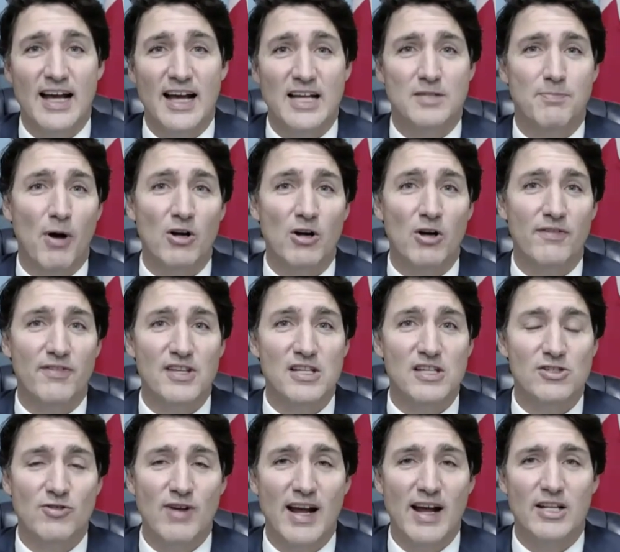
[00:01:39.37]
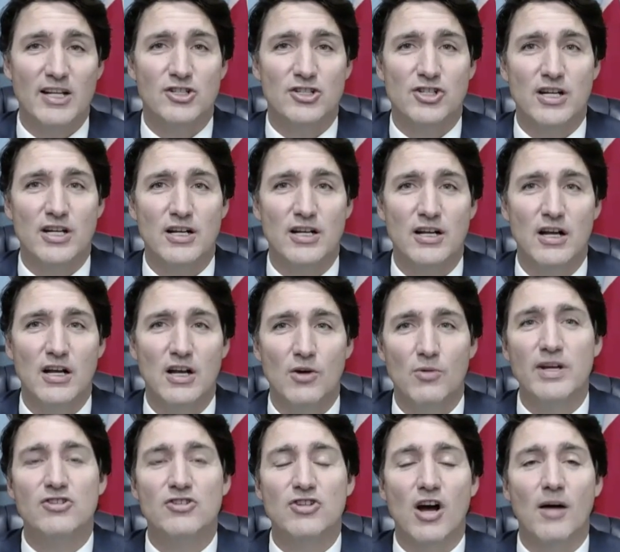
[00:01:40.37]
As part of this strategy,
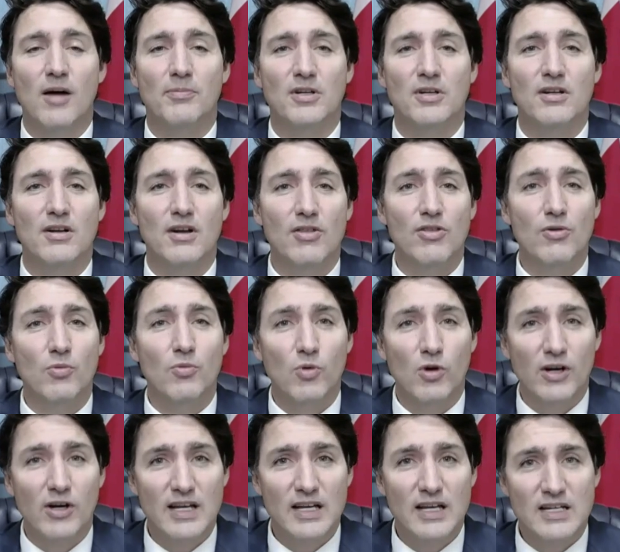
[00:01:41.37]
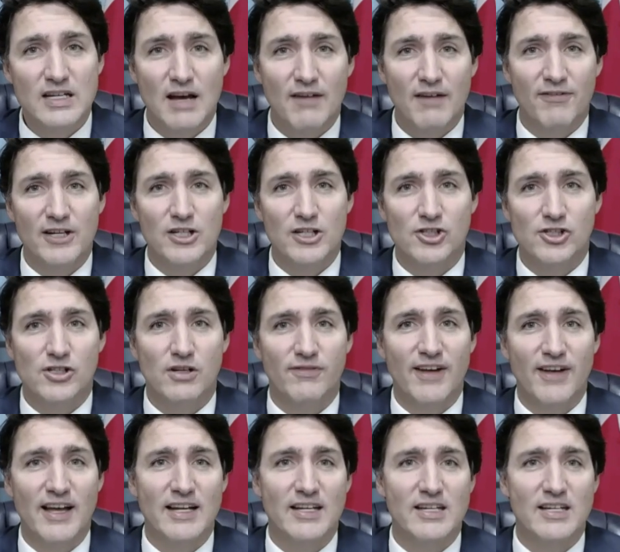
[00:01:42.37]
we adopted the working definition
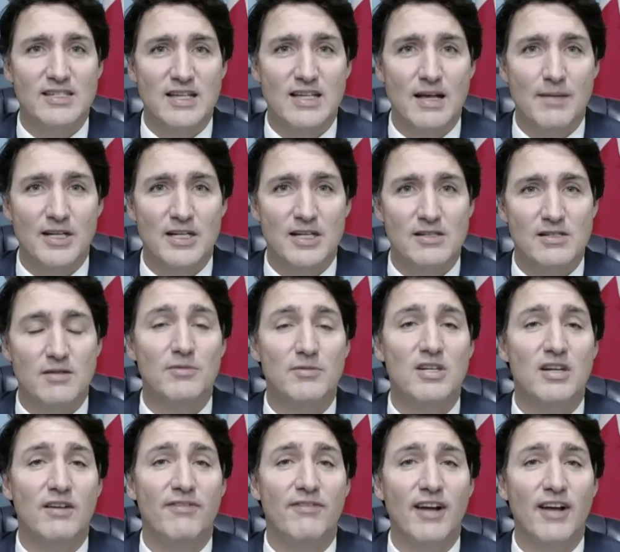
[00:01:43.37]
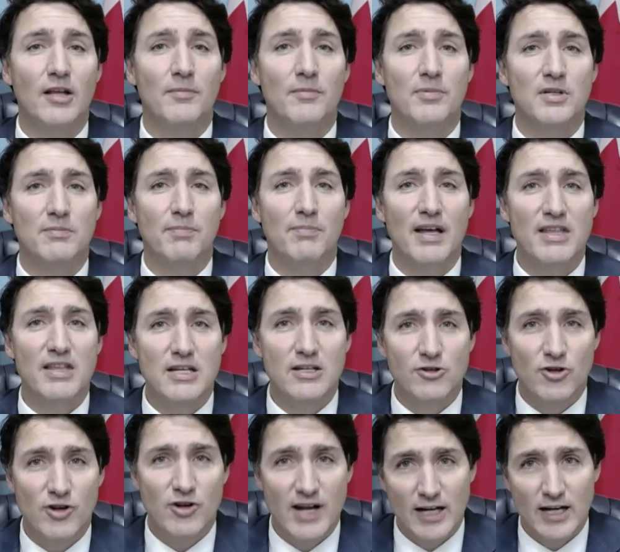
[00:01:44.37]
of anti Semitism developed by the
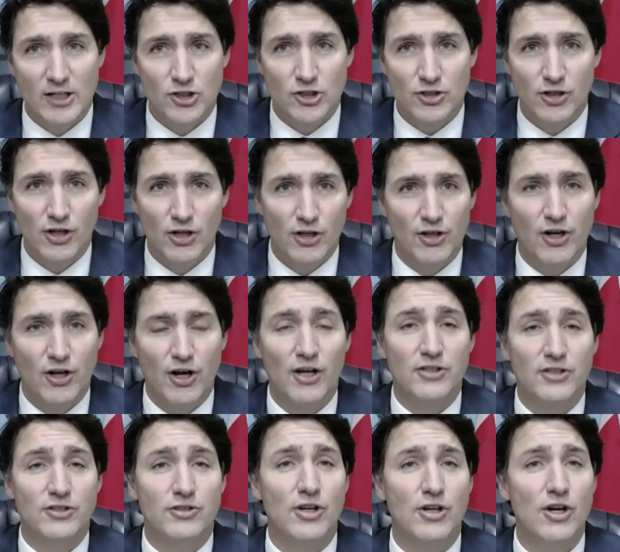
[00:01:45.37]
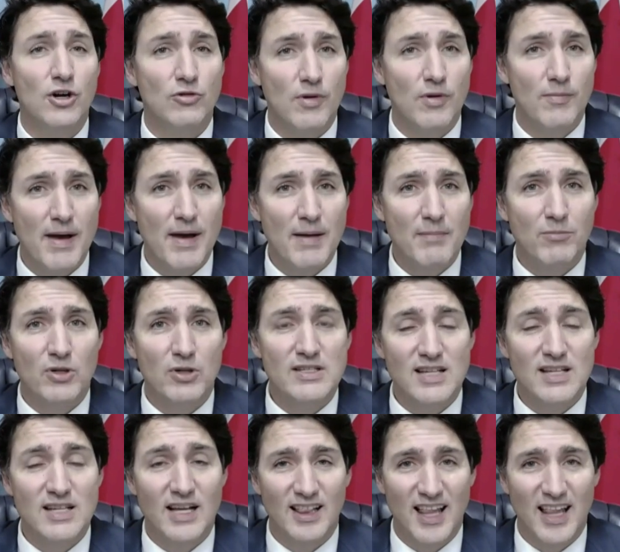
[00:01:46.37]
International Holocaust
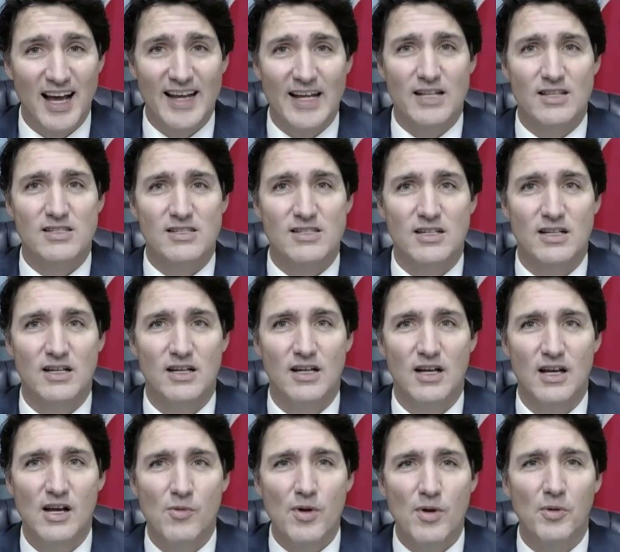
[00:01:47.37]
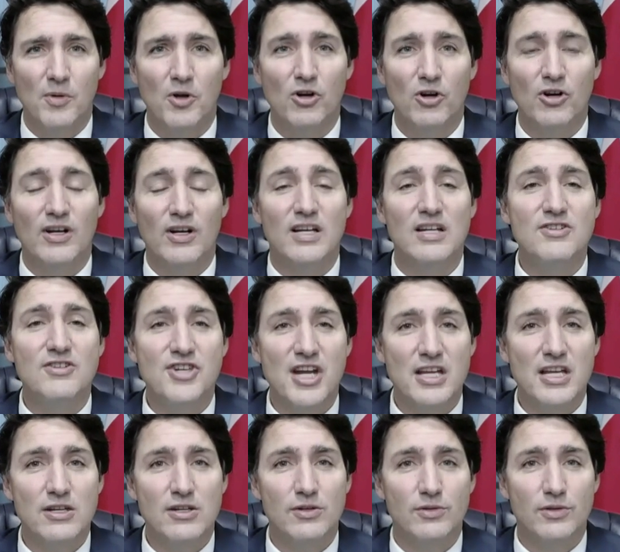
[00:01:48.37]
Remembrance Alliance. We will
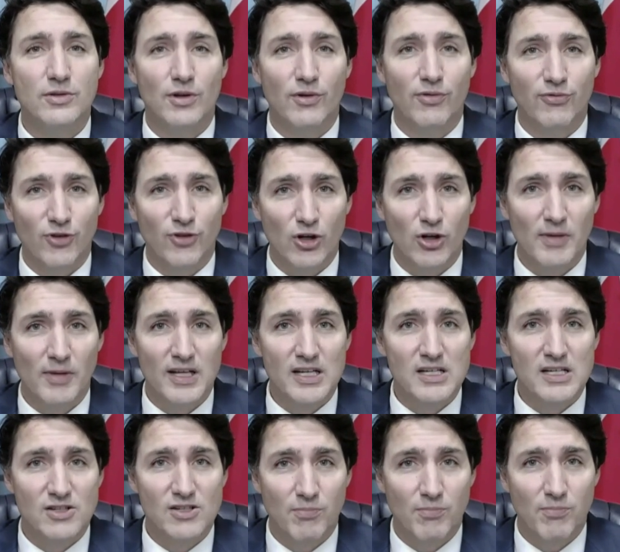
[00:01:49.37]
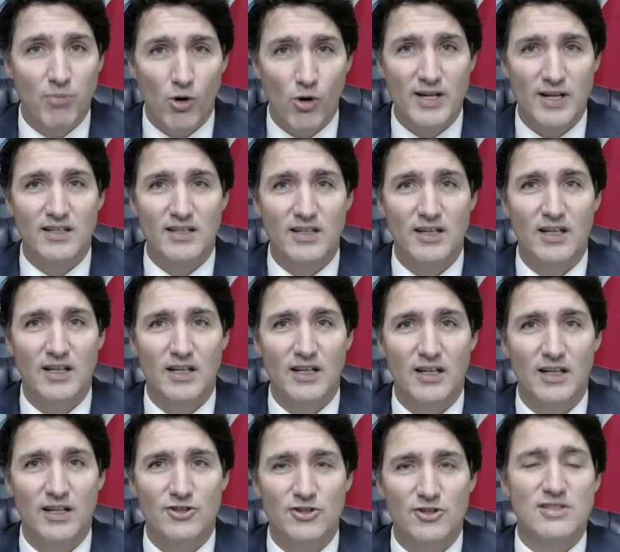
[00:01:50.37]
continue to firmly support it,
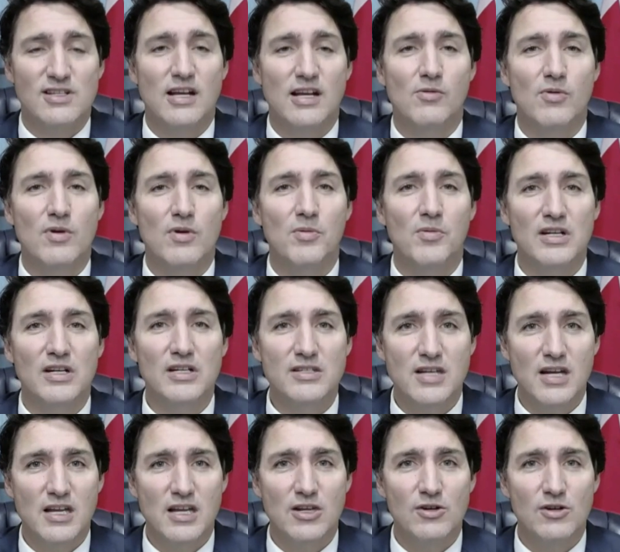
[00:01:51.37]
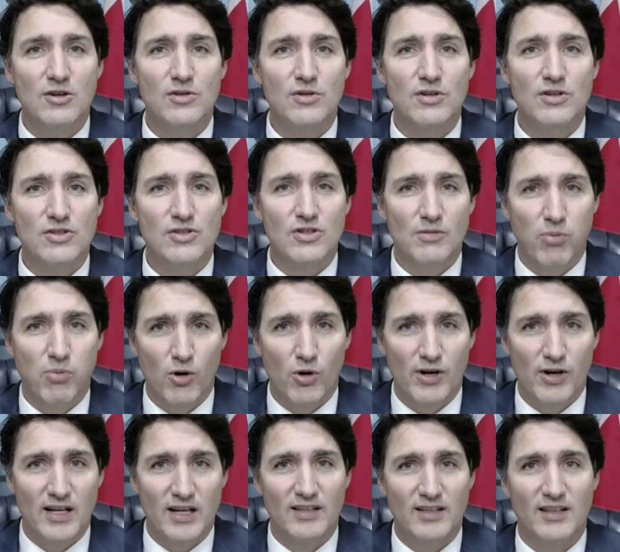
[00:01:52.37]
just like we will continue
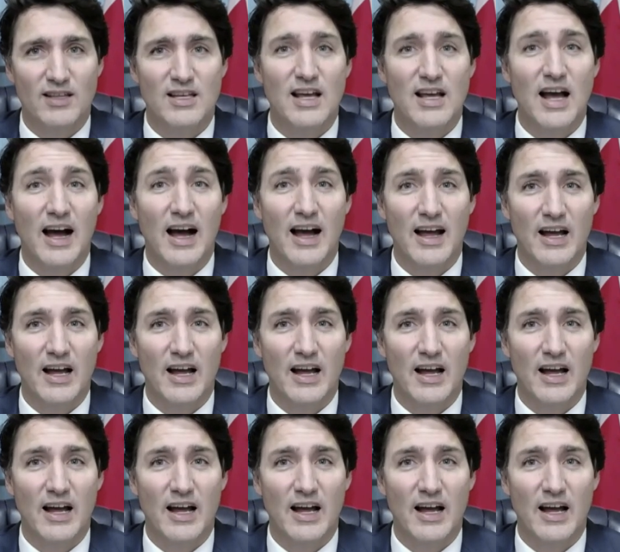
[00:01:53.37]
supporting, the,